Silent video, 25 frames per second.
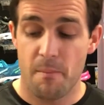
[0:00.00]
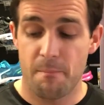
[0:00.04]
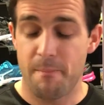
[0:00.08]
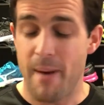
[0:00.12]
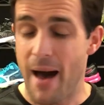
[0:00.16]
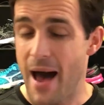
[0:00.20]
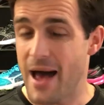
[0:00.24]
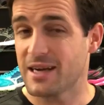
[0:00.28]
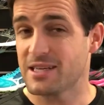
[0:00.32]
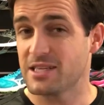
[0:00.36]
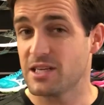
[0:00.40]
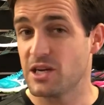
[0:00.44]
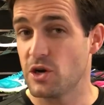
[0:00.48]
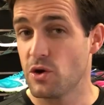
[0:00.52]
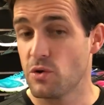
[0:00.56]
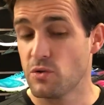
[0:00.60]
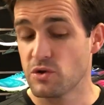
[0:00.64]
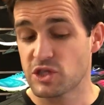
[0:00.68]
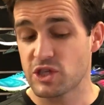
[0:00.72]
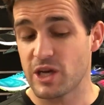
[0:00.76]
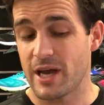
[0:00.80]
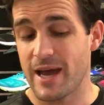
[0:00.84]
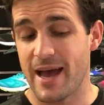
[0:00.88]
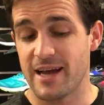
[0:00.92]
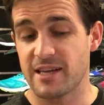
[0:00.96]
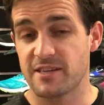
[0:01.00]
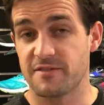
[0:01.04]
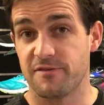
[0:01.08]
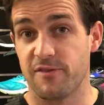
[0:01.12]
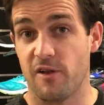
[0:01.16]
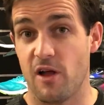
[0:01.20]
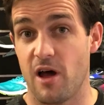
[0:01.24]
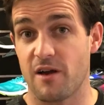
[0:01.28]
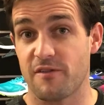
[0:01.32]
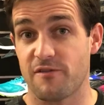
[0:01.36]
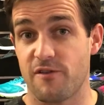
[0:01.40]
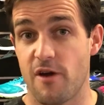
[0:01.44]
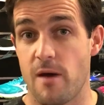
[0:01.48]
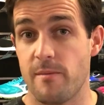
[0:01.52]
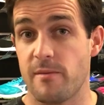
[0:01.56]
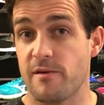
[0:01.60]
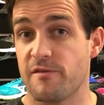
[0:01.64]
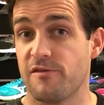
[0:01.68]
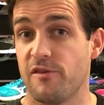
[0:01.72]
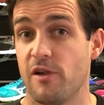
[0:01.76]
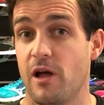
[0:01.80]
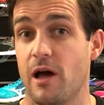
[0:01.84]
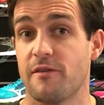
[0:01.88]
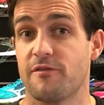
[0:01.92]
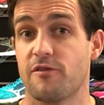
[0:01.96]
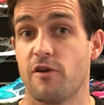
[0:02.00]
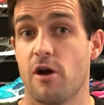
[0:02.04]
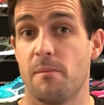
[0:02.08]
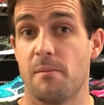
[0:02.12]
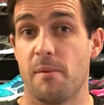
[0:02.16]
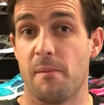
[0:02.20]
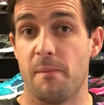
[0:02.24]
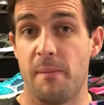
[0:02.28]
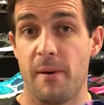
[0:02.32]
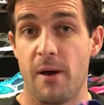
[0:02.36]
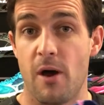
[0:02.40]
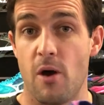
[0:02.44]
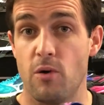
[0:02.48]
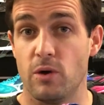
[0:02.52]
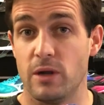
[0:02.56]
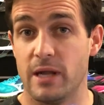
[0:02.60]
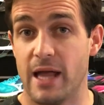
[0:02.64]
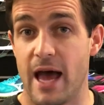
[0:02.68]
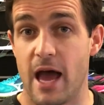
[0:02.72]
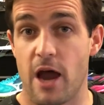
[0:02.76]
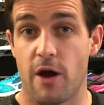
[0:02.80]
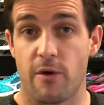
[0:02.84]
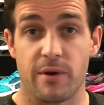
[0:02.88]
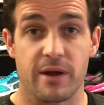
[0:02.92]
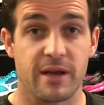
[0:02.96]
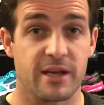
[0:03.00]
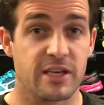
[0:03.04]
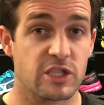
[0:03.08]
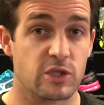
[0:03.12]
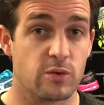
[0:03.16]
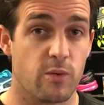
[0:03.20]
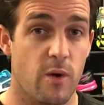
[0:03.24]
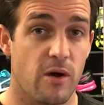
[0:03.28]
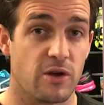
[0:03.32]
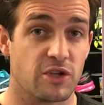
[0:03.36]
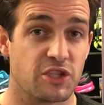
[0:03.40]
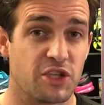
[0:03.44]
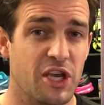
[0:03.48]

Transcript: but it also has flight foam and flight foam propel layering as well.